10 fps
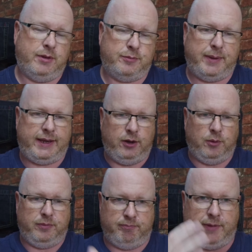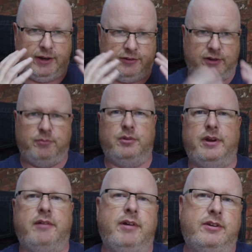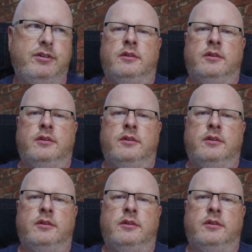It's picking up my general direction.